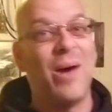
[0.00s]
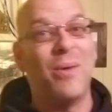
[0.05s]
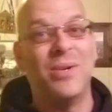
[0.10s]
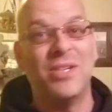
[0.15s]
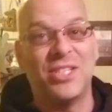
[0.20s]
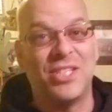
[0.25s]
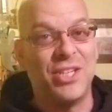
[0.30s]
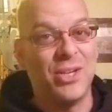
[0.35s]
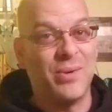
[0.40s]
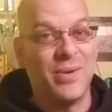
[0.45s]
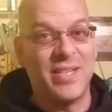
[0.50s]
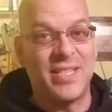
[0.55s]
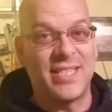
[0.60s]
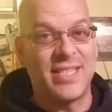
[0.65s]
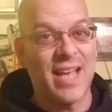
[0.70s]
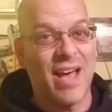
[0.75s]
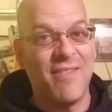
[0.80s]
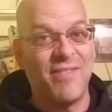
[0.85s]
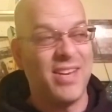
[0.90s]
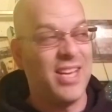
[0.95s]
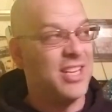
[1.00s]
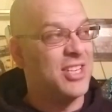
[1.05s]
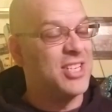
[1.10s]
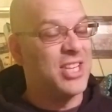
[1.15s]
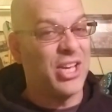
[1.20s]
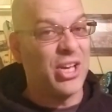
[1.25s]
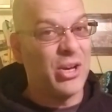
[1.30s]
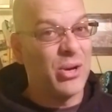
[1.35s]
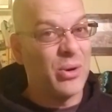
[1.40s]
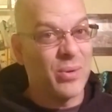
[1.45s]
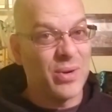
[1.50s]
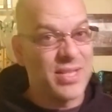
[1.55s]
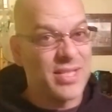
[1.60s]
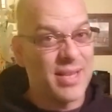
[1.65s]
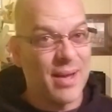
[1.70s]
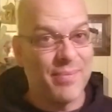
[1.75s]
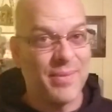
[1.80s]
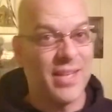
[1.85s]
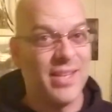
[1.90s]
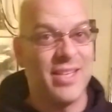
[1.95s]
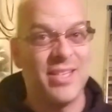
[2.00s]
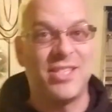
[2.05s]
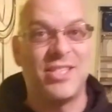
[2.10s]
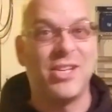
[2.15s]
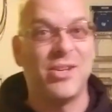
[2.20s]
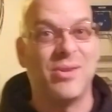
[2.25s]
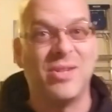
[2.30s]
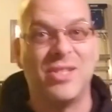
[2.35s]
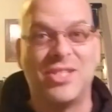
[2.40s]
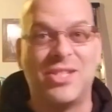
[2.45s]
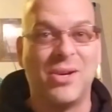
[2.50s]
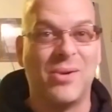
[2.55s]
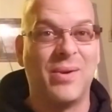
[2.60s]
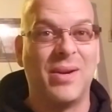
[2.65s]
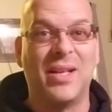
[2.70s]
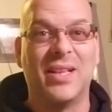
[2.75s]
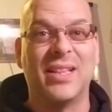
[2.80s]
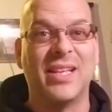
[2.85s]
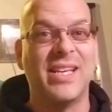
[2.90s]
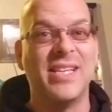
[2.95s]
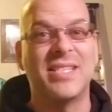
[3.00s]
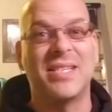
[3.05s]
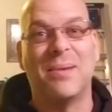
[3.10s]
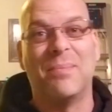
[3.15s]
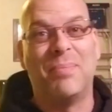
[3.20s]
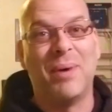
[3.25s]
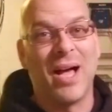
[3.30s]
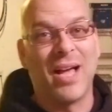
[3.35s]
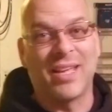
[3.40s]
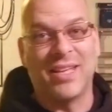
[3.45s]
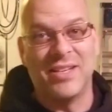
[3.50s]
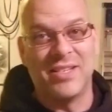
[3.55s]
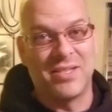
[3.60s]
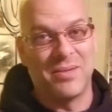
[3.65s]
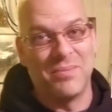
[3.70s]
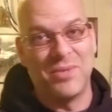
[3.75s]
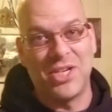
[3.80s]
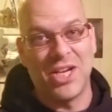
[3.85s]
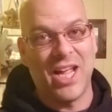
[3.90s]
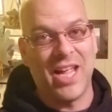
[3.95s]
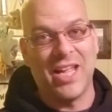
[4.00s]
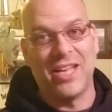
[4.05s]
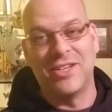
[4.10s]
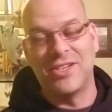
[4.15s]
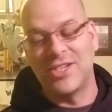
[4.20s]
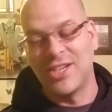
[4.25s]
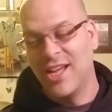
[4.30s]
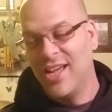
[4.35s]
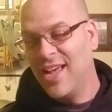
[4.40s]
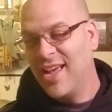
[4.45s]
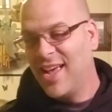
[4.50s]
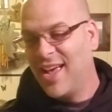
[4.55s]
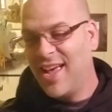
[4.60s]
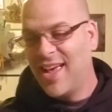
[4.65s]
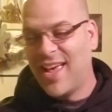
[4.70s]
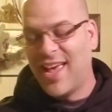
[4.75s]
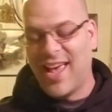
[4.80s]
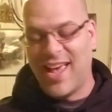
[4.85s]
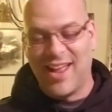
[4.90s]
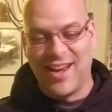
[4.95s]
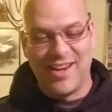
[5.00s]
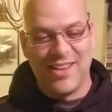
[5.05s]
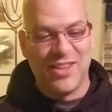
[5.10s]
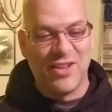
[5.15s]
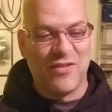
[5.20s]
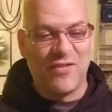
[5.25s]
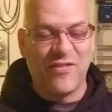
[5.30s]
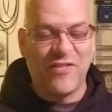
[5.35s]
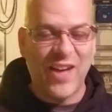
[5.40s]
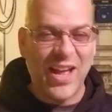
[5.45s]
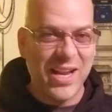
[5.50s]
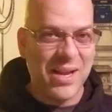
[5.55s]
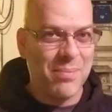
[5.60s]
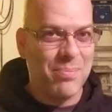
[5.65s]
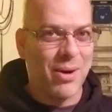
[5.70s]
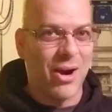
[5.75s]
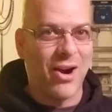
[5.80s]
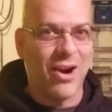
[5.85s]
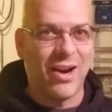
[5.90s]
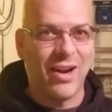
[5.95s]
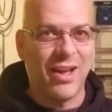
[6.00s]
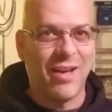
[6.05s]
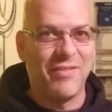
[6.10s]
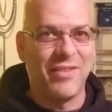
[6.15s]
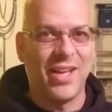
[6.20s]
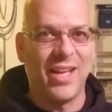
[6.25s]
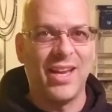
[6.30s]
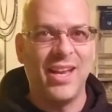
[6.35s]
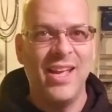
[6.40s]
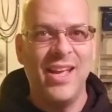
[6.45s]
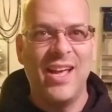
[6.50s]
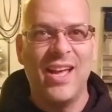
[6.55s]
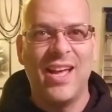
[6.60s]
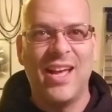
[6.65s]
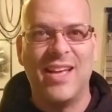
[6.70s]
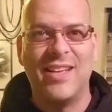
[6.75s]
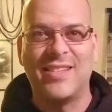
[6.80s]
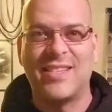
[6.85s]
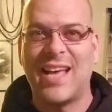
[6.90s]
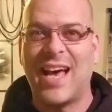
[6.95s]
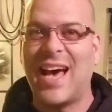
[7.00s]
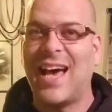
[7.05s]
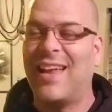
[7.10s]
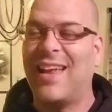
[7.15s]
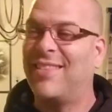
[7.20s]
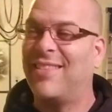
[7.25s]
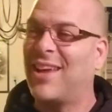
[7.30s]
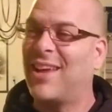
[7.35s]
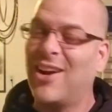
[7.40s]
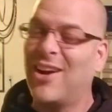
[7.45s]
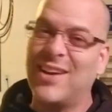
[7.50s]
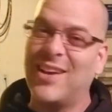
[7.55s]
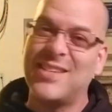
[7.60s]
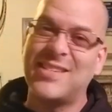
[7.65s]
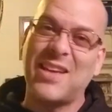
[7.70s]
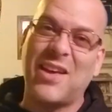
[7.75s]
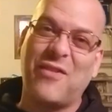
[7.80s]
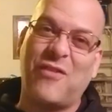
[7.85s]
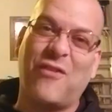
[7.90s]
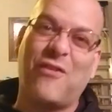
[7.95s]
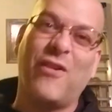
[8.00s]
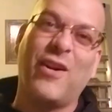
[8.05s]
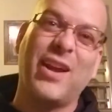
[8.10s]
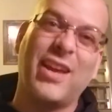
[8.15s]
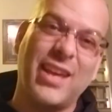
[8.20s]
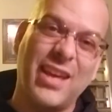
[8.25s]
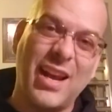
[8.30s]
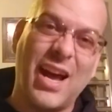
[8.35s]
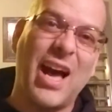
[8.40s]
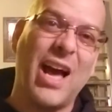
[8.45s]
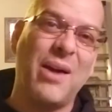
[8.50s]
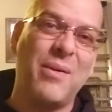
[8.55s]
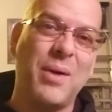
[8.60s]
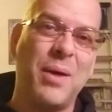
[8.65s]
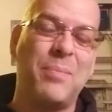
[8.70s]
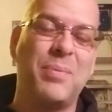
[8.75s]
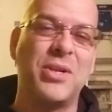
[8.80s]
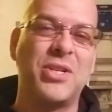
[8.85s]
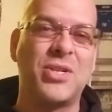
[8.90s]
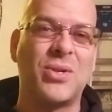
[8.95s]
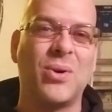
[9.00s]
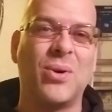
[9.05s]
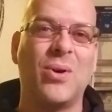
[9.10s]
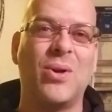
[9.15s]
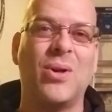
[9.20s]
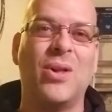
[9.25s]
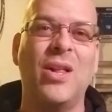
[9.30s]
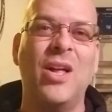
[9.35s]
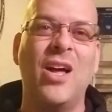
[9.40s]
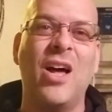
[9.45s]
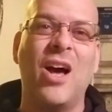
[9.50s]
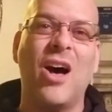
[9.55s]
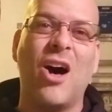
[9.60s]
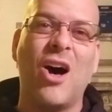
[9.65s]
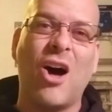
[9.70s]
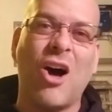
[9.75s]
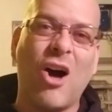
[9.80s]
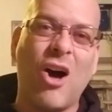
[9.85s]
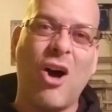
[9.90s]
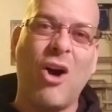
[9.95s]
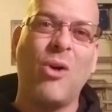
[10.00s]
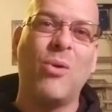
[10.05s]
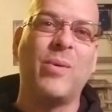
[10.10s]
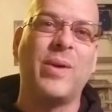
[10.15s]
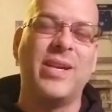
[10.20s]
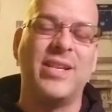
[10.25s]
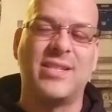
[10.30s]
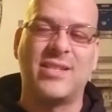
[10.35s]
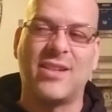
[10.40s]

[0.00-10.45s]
was doing 72 or something. This dude is doing at least a buck and some change. And the funny part of it is that there is a freaking highway patrol always